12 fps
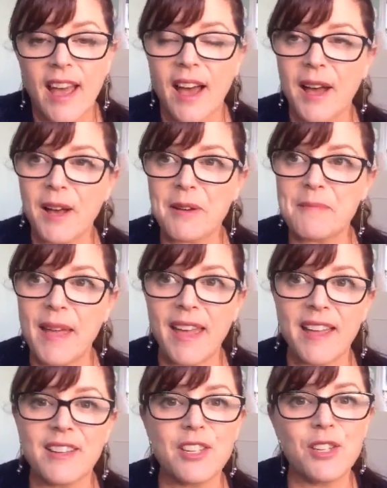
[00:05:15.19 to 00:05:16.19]

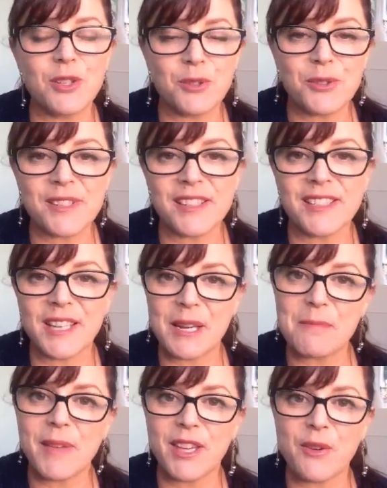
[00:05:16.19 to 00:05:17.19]
And use the
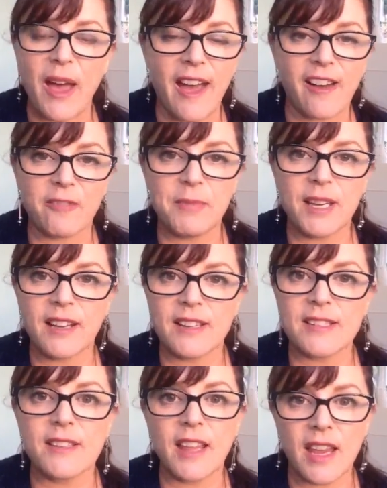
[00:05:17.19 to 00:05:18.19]
team that you have,
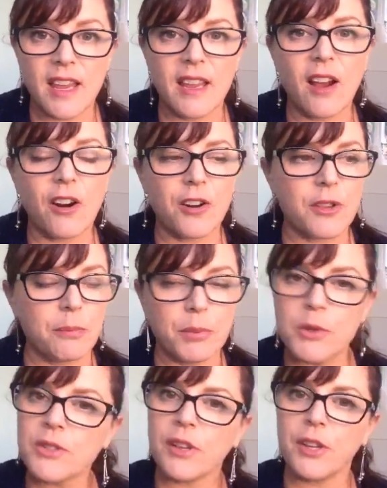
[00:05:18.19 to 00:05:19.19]
because they are the
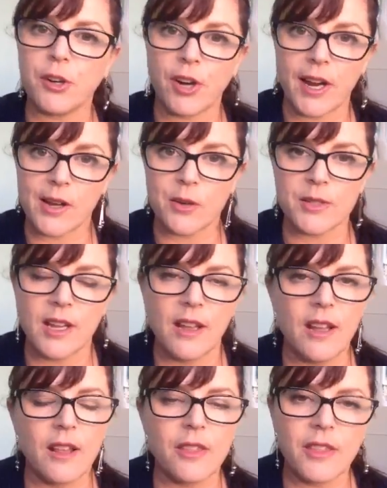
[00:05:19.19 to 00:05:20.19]
boots on the ground.
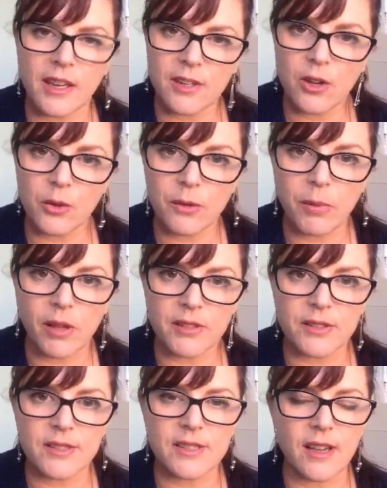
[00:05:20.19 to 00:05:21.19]
They know the
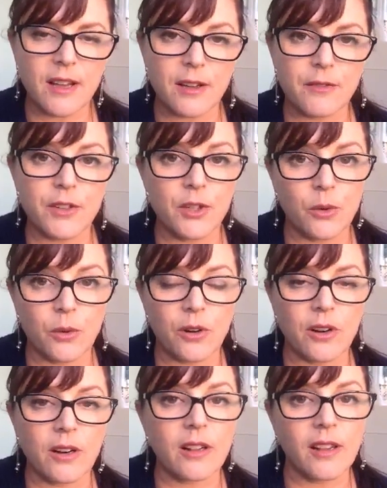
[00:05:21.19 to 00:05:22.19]
pulse of
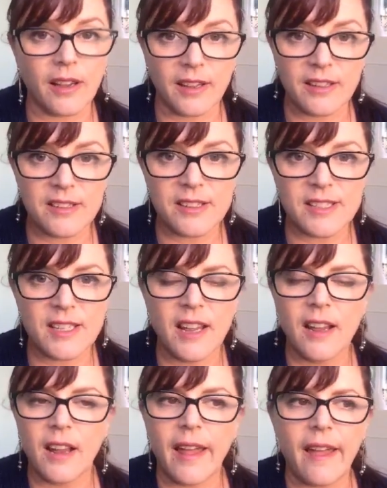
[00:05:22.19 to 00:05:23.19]
your clients,
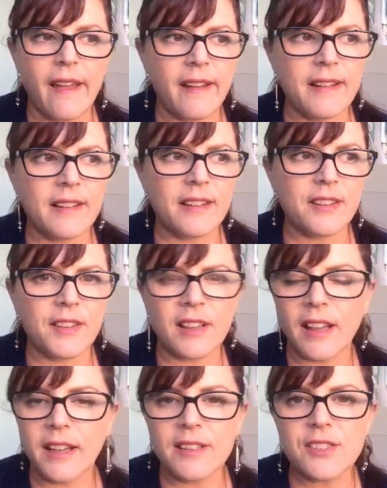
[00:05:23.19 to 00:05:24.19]
and the
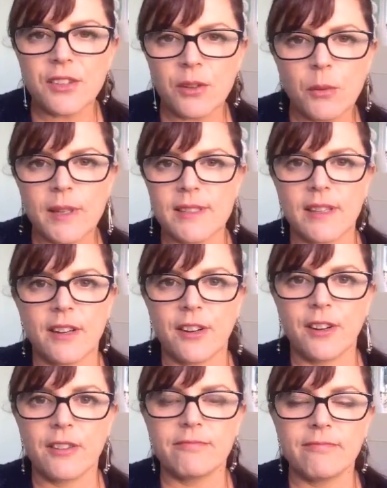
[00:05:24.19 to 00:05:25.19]
clients are the ones that
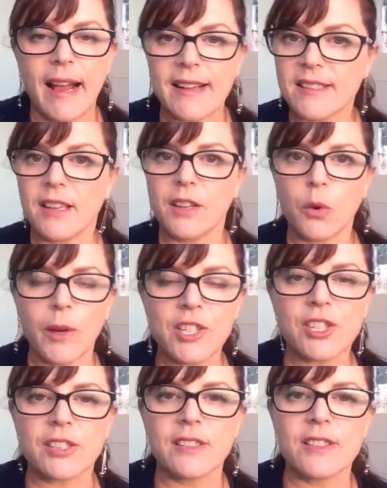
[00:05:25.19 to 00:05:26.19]
are asking the
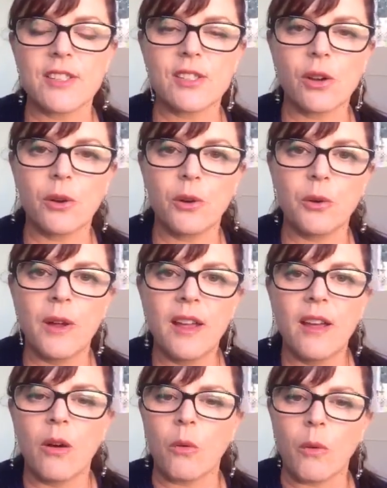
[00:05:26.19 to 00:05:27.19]
questions. So
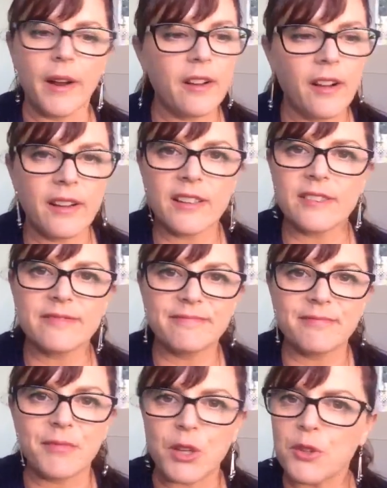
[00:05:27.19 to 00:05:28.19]
why not
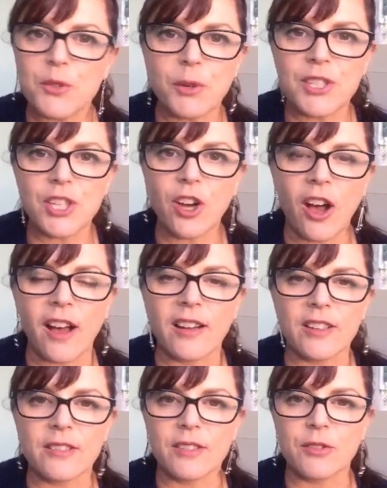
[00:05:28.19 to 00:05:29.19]
use what you got?
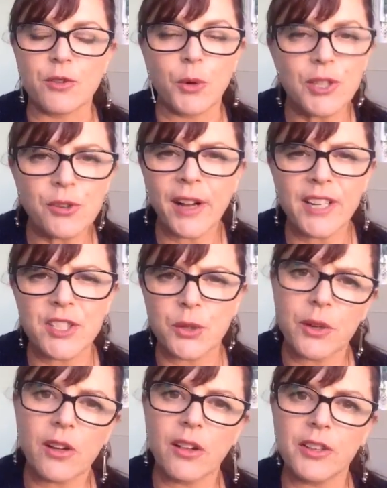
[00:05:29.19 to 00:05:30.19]
Quit trying to do
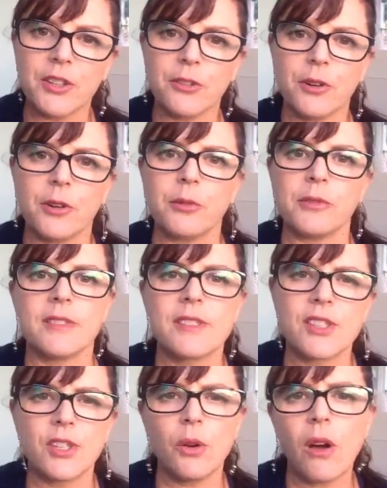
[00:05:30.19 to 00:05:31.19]
it all on your own. It's
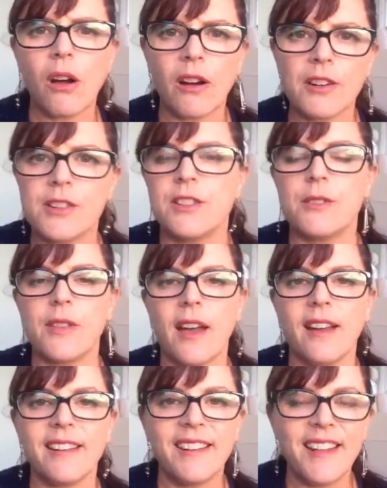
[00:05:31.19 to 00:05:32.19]
too hard to do
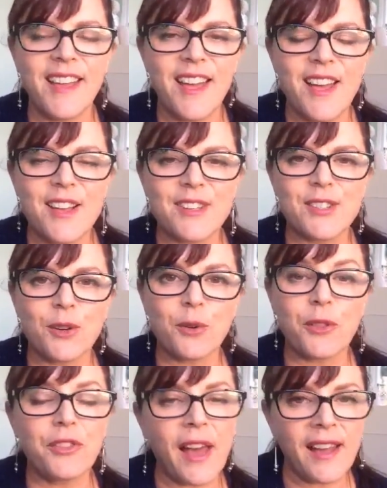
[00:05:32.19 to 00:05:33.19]
that. So
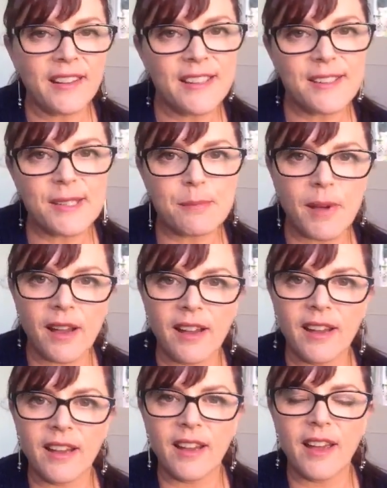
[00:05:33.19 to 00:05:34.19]
that is
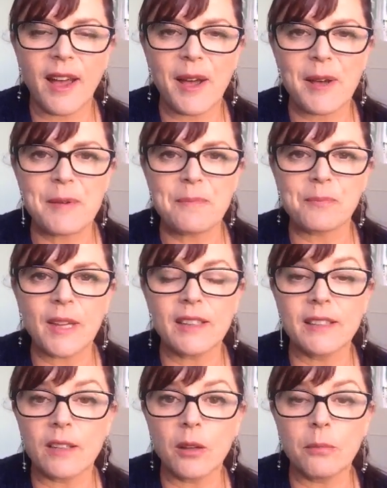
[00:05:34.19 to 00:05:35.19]
my
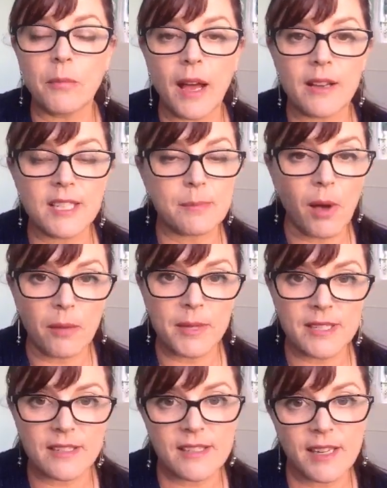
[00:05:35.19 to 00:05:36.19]
little spa
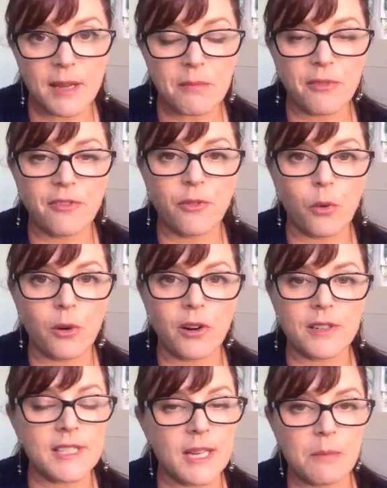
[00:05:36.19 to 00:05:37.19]
business tip for
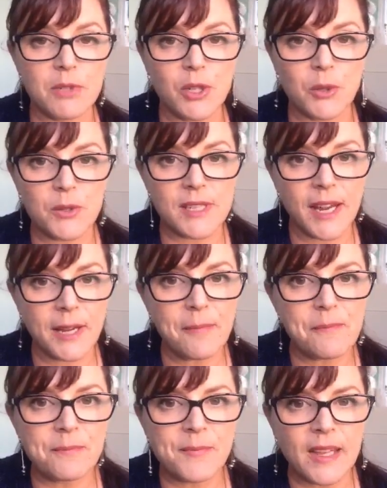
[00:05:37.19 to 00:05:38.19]
Team Tuesday.